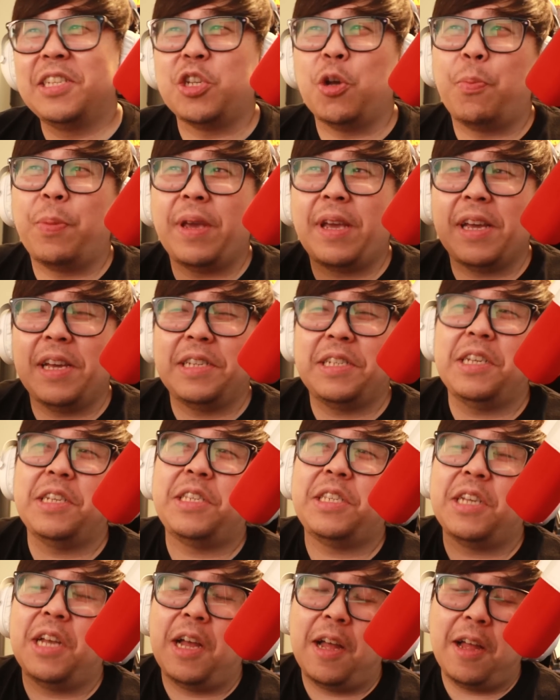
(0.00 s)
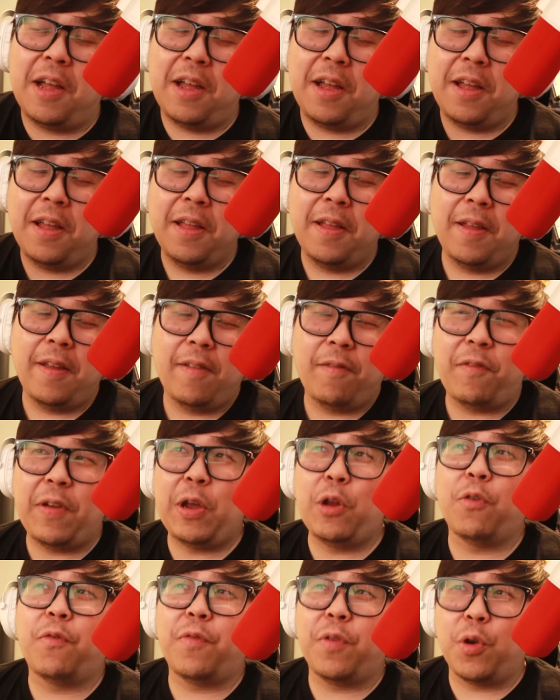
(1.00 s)
So because it's uh
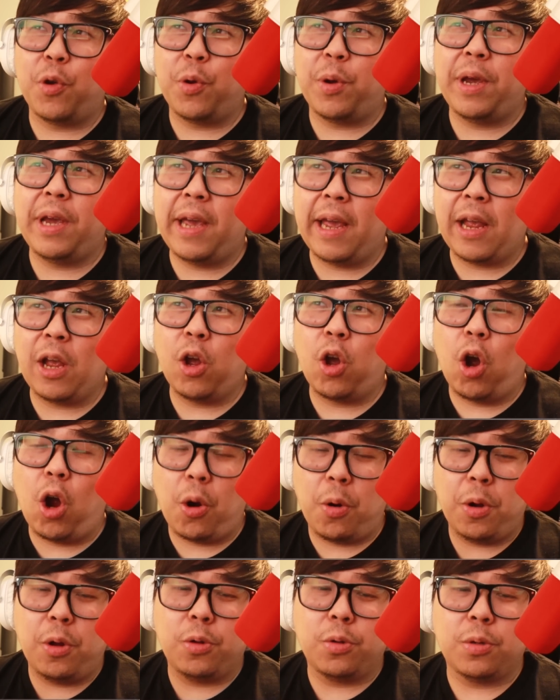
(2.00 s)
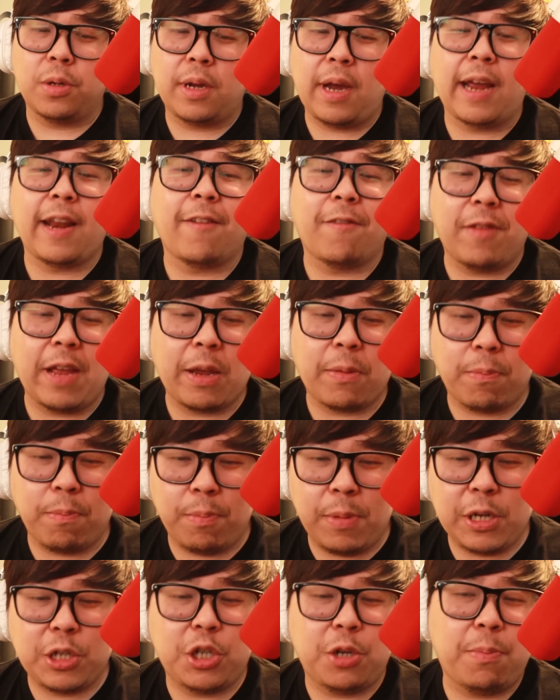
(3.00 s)
Fatal Fury and Garou kind of like
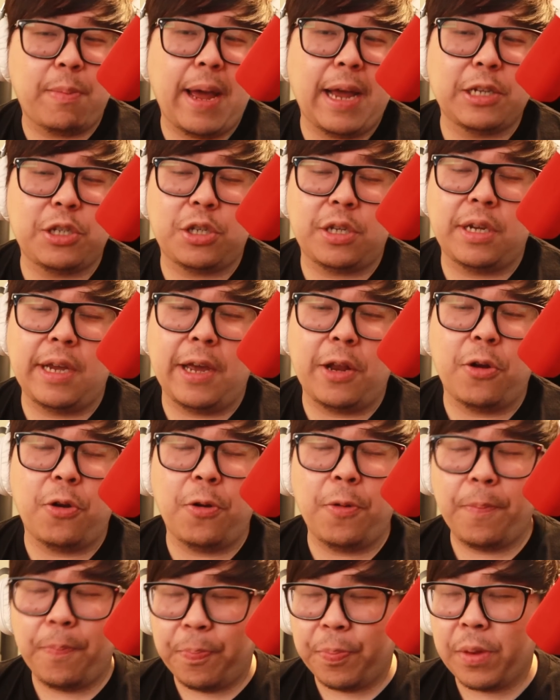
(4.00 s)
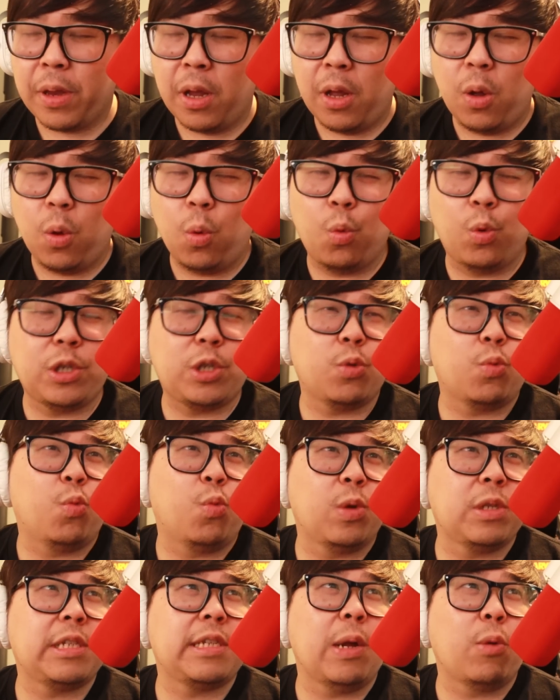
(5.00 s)
mission mashed together, which
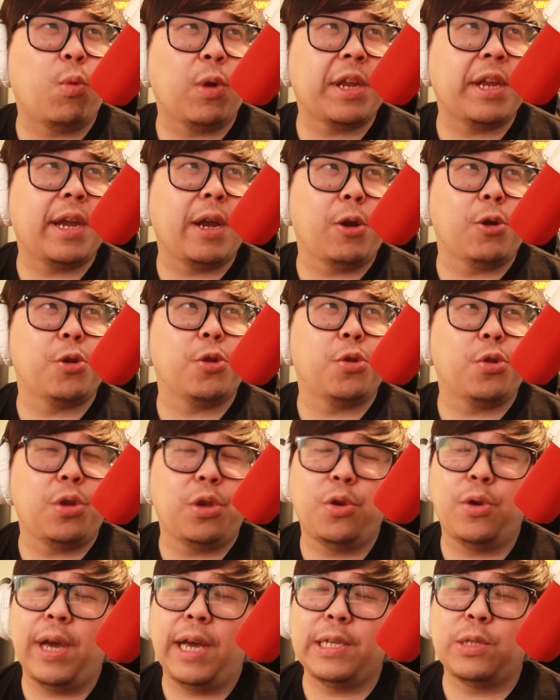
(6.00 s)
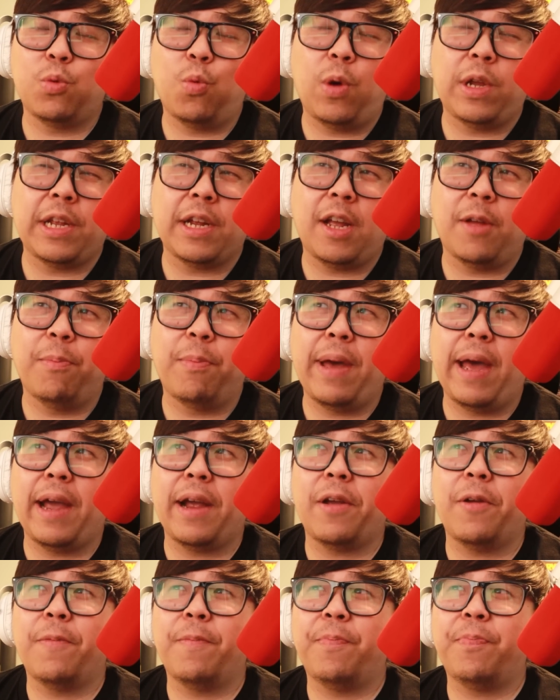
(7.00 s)
what's that one character do you guys want to come
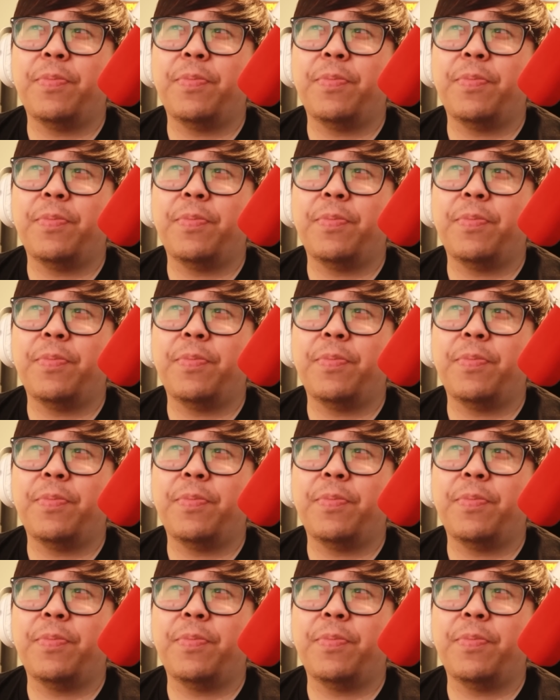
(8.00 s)
back?